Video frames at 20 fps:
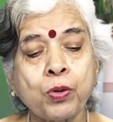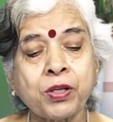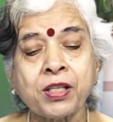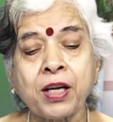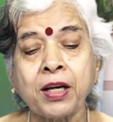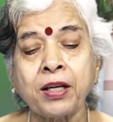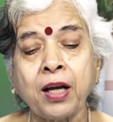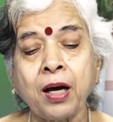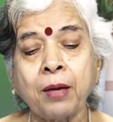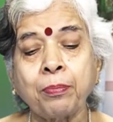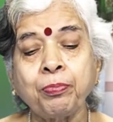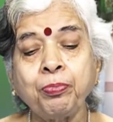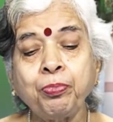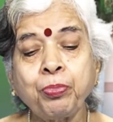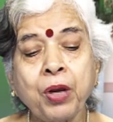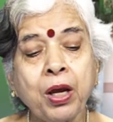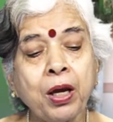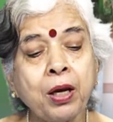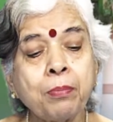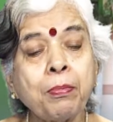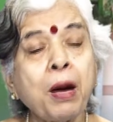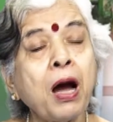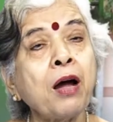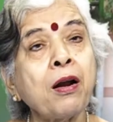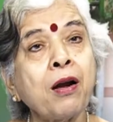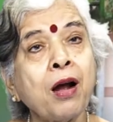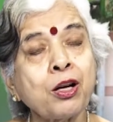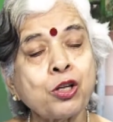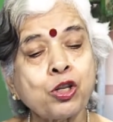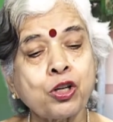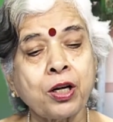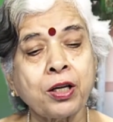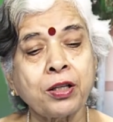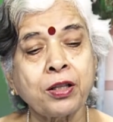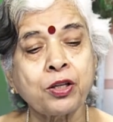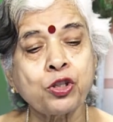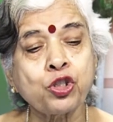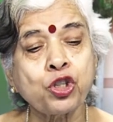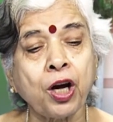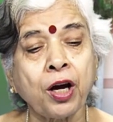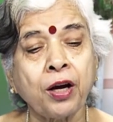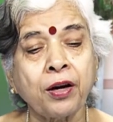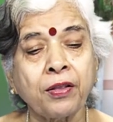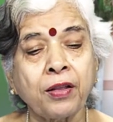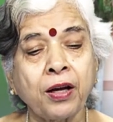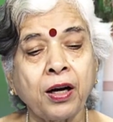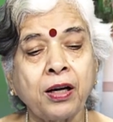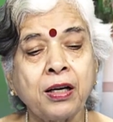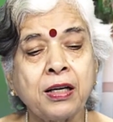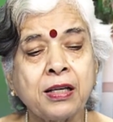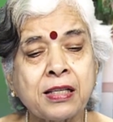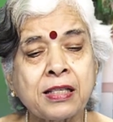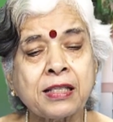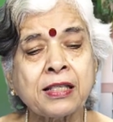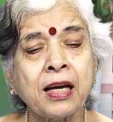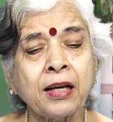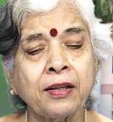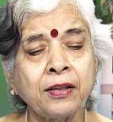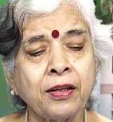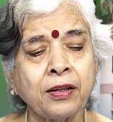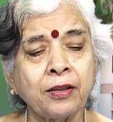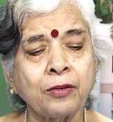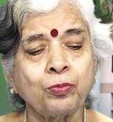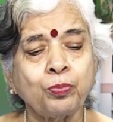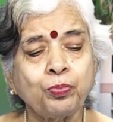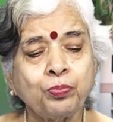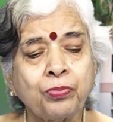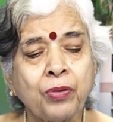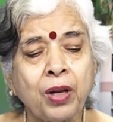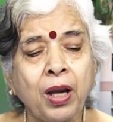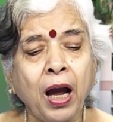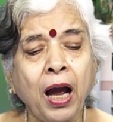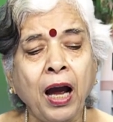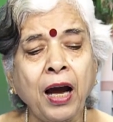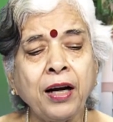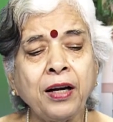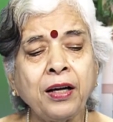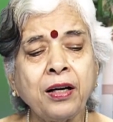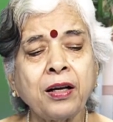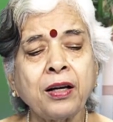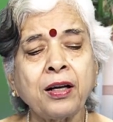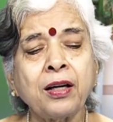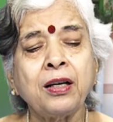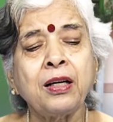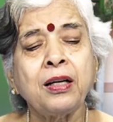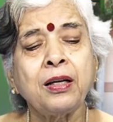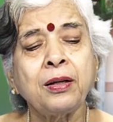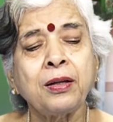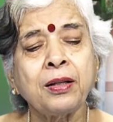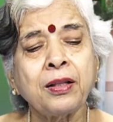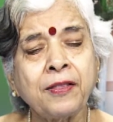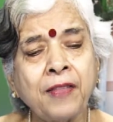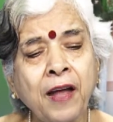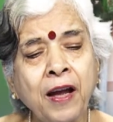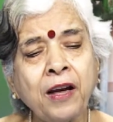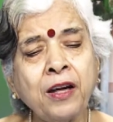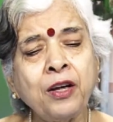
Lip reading: set up in Maharashtra, the Sharda Sadan. And then